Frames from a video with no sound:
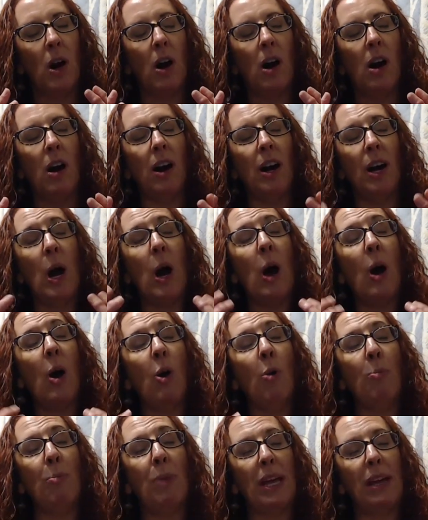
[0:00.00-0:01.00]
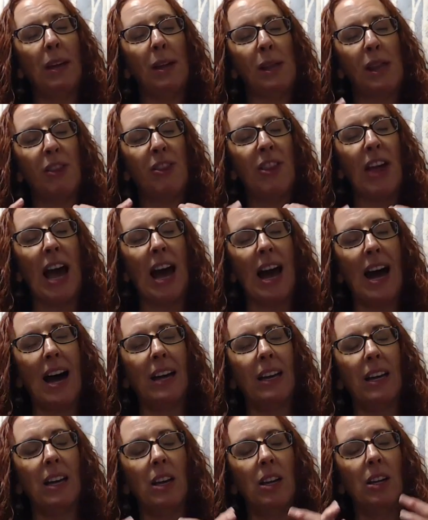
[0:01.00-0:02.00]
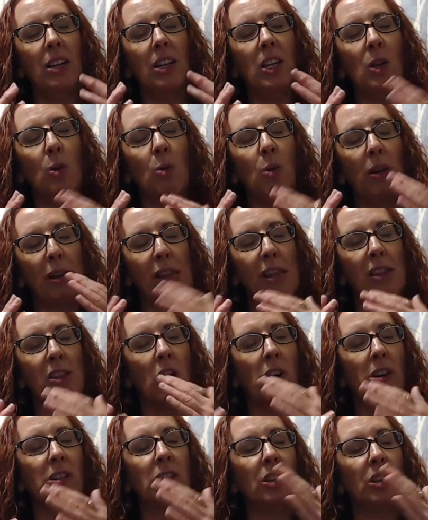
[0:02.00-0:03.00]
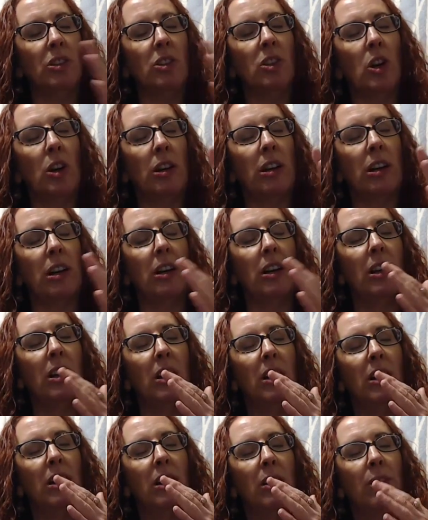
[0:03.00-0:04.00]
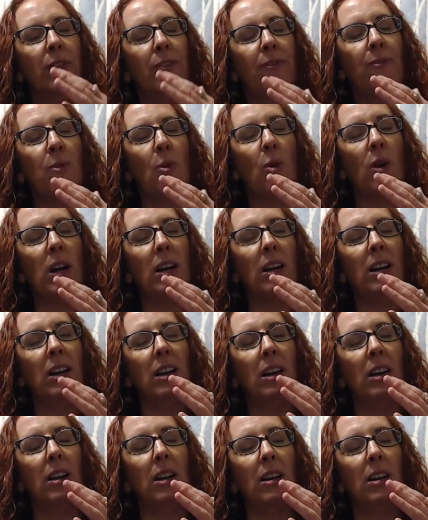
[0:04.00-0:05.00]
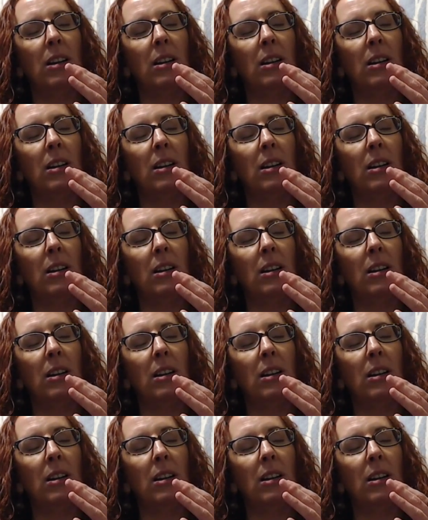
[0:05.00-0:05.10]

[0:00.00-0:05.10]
our hope is that you will start to look for